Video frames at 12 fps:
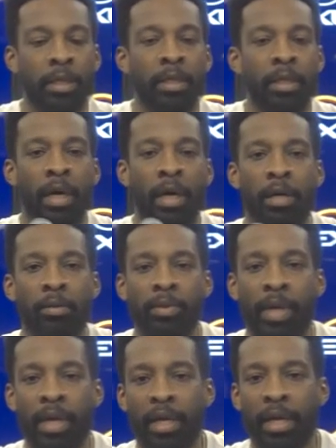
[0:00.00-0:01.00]
Uh, we
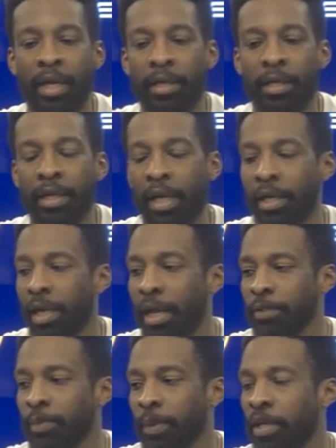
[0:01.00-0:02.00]
had a, like, a lot of
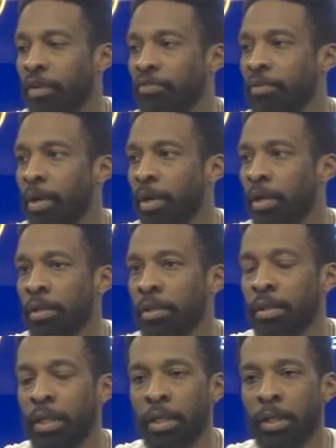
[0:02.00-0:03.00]
guys playing off the ball.
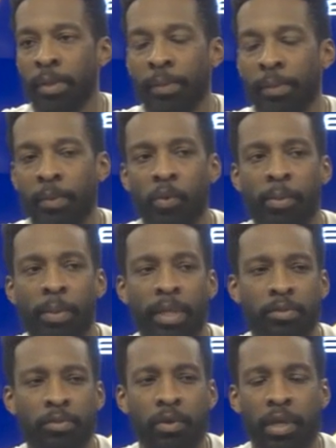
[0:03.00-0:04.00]
Uh, we had, we made
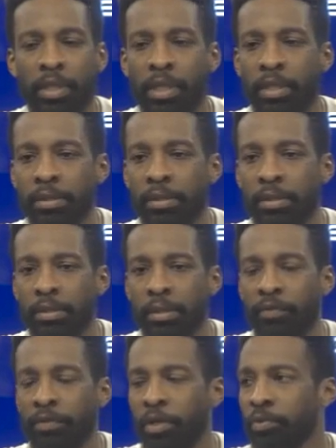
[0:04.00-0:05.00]
some great cuts
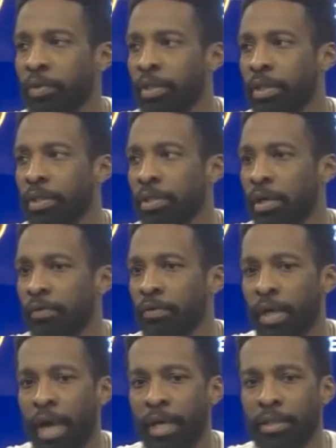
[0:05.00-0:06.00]
off their reads, off
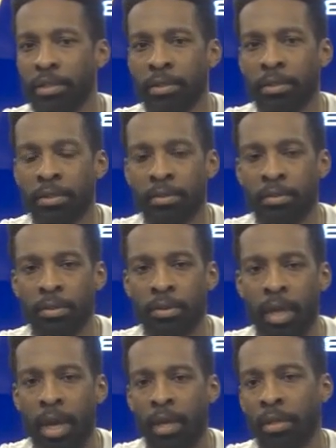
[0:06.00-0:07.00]
their actions on
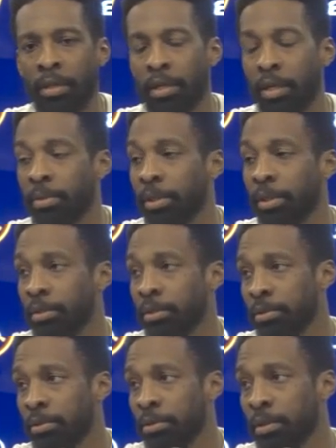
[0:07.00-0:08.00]
how they're doubling
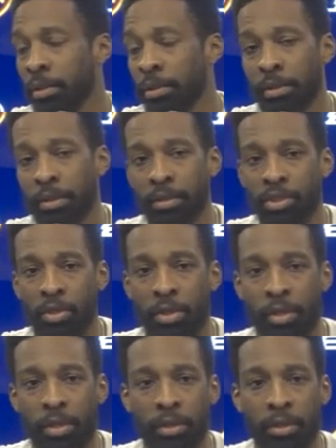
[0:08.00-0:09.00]
uh,
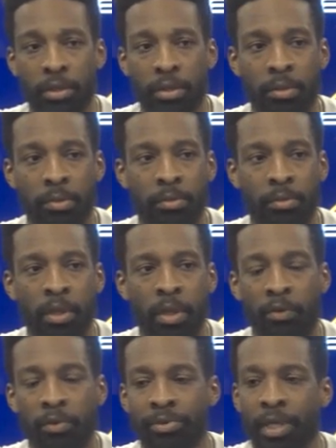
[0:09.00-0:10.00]
Joker, um, their
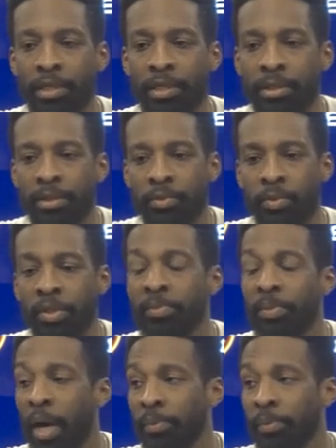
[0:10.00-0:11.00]
rotations when he
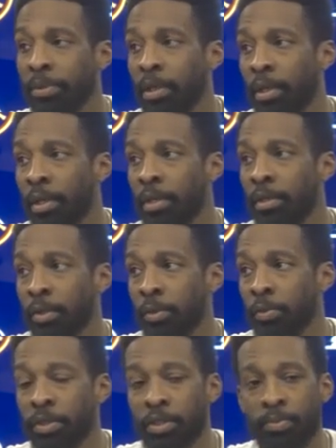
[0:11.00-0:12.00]
pops. So
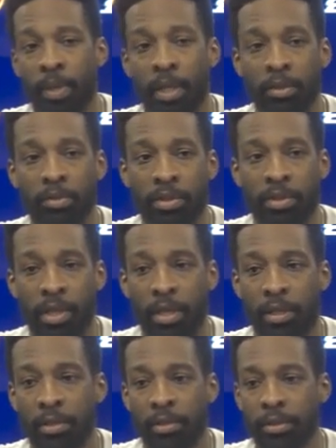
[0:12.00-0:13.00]
we just made use of
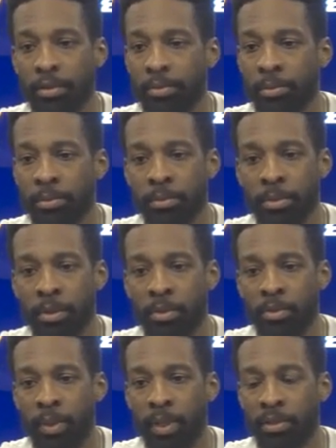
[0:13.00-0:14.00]
that. Um, you know,
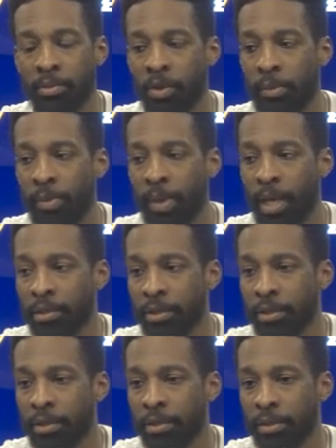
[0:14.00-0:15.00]
we made some great
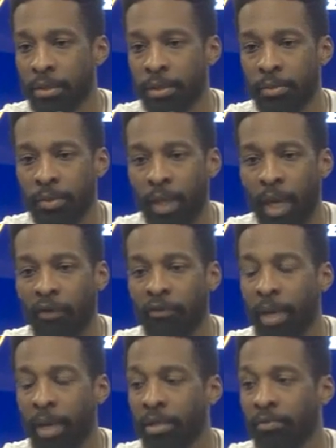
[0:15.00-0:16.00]
passes. Um, we got
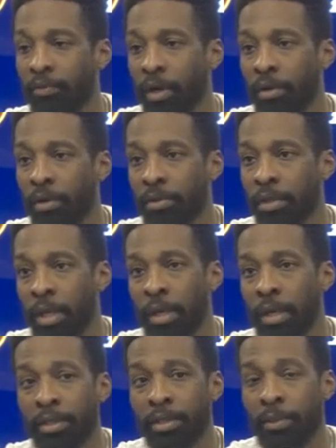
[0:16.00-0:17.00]
everybody involved,
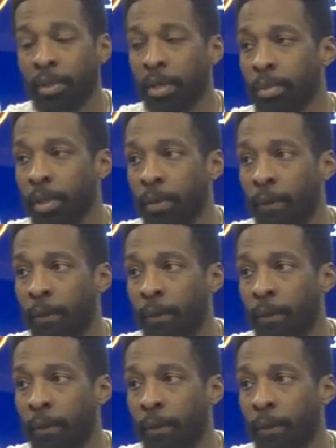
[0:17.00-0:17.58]
and that's how we got to play.